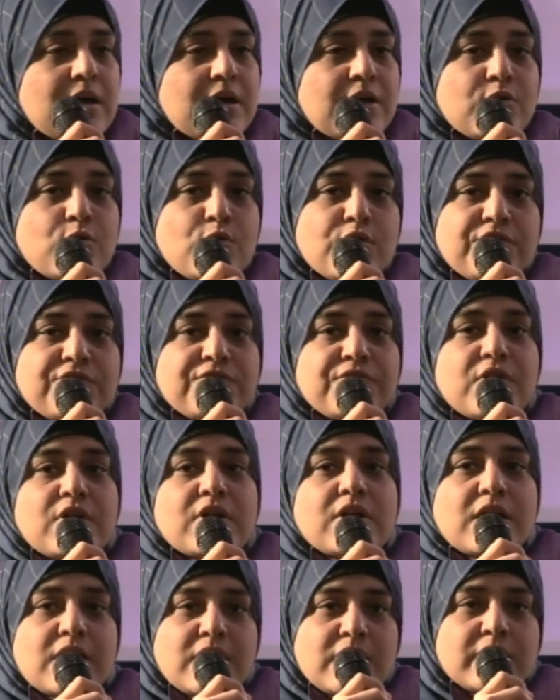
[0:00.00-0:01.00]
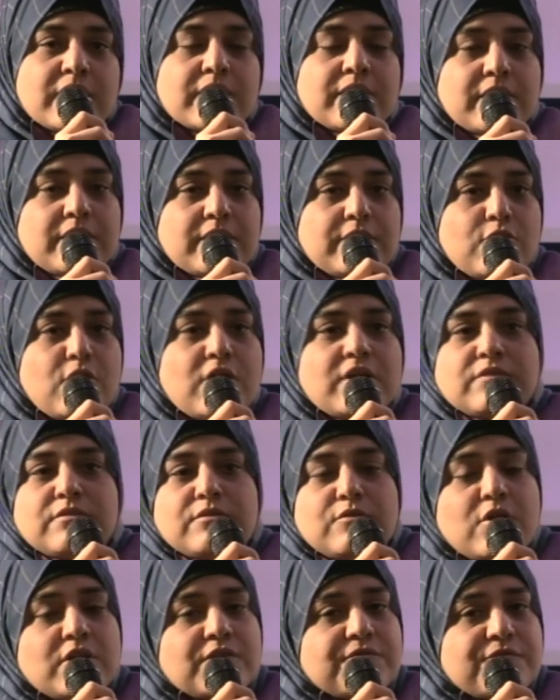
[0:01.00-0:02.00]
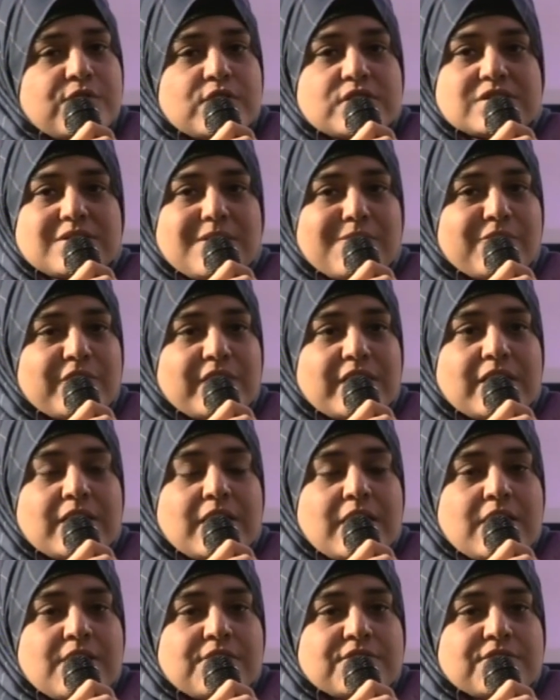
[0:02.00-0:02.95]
Good for her, not for someone,